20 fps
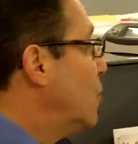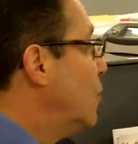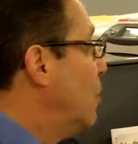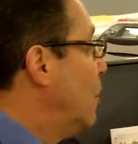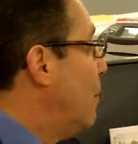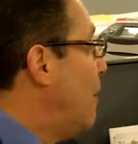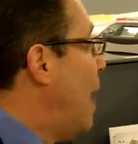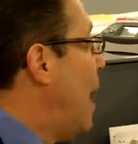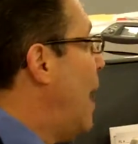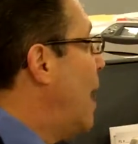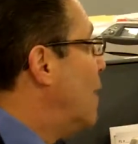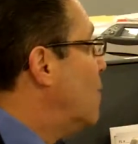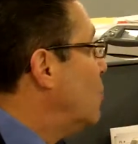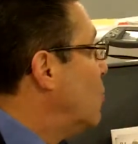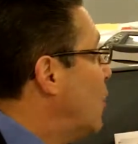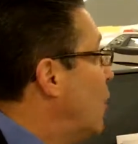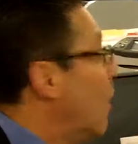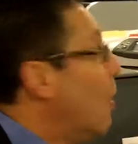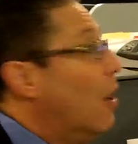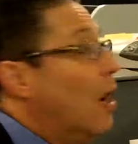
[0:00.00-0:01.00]
and the
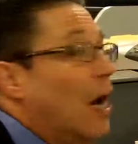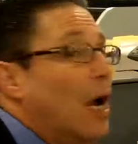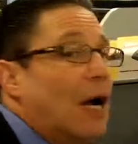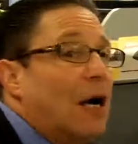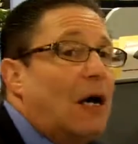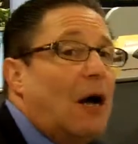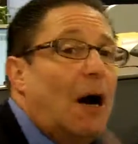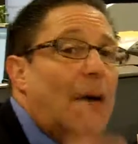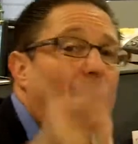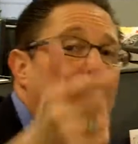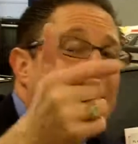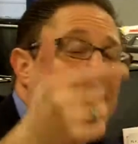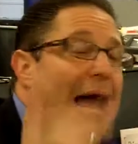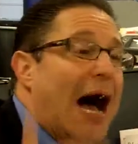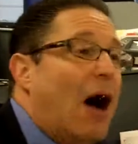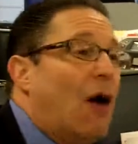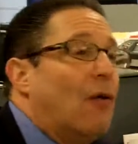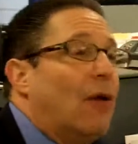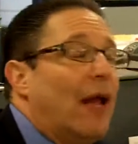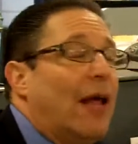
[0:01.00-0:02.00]
bonds are coming
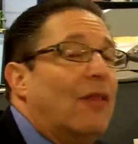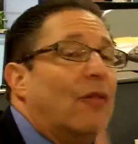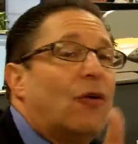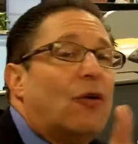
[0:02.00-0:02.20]
out and